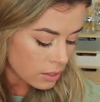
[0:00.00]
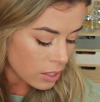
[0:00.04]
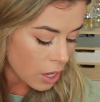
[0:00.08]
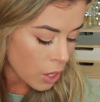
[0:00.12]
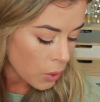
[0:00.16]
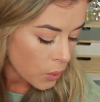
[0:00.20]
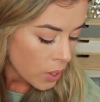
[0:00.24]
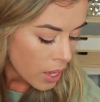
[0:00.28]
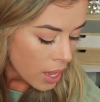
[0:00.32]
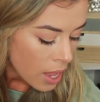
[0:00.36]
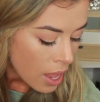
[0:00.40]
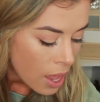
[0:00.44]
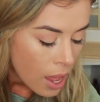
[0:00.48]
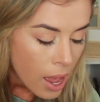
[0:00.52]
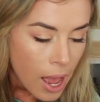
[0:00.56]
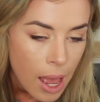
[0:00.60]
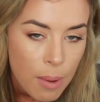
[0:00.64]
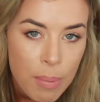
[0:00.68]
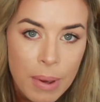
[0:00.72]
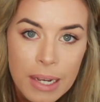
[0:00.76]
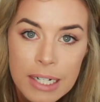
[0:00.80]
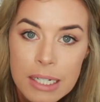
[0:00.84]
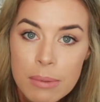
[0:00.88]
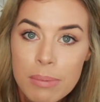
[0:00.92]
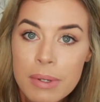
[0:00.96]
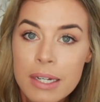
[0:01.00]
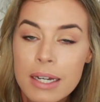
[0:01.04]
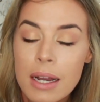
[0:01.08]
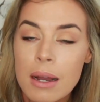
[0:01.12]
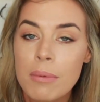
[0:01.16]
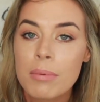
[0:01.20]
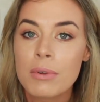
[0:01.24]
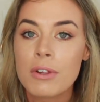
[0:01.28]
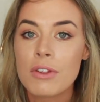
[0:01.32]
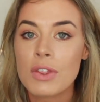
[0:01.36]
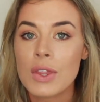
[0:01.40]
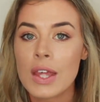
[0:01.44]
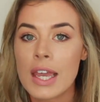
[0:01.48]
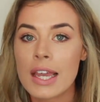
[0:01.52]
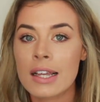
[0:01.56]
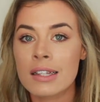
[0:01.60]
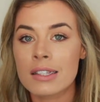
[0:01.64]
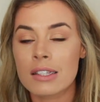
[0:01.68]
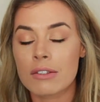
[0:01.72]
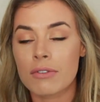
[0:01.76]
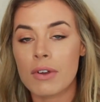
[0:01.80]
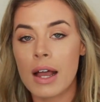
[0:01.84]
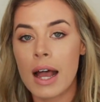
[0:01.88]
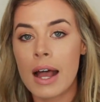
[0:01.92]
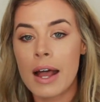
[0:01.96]
So I picked up a couple of
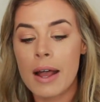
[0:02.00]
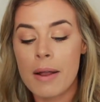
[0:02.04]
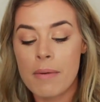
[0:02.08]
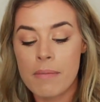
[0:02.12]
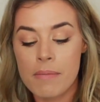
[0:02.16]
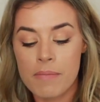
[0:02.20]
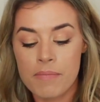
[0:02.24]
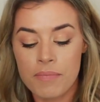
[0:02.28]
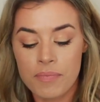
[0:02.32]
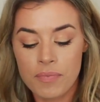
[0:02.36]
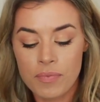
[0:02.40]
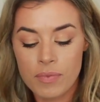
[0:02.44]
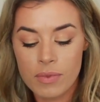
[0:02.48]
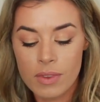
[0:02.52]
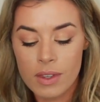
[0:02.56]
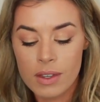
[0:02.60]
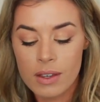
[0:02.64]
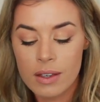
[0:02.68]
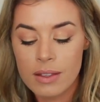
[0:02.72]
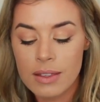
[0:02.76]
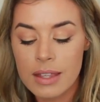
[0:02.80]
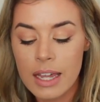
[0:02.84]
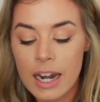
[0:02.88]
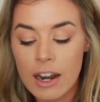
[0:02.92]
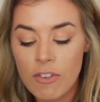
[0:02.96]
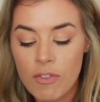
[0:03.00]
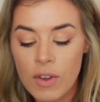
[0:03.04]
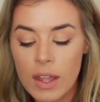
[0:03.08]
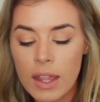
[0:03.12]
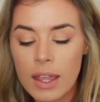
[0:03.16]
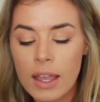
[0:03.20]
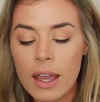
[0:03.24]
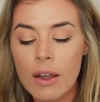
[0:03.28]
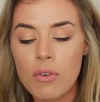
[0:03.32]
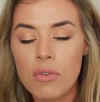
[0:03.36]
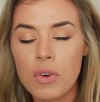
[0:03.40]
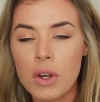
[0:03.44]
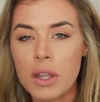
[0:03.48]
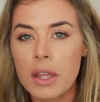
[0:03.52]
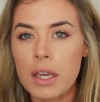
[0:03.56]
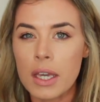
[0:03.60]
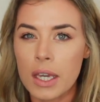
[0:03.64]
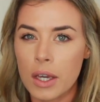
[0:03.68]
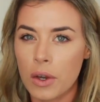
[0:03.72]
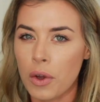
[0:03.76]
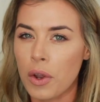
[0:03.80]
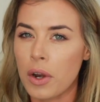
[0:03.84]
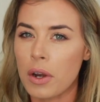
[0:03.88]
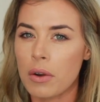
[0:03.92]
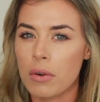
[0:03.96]
things um, that I felt like I really
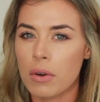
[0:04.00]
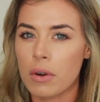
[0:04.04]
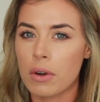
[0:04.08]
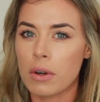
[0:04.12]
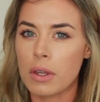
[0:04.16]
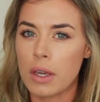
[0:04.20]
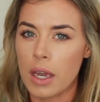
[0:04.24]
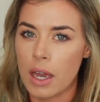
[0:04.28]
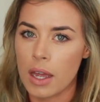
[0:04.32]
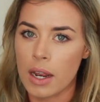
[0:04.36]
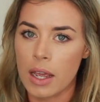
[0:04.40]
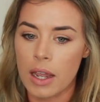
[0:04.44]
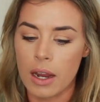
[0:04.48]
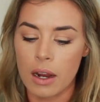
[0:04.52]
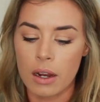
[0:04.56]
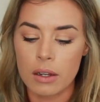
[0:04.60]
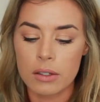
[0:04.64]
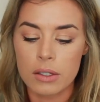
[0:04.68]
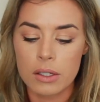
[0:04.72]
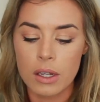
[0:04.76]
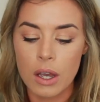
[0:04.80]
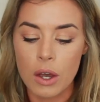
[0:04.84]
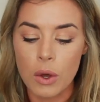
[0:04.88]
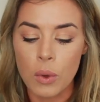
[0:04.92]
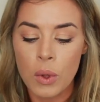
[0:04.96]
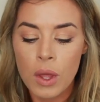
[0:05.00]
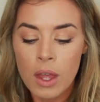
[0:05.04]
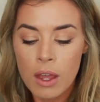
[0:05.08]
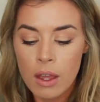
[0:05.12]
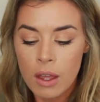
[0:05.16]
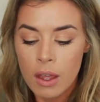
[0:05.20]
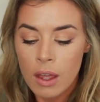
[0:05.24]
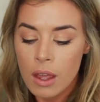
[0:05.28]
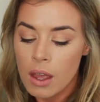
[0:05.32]
couldn't get here. So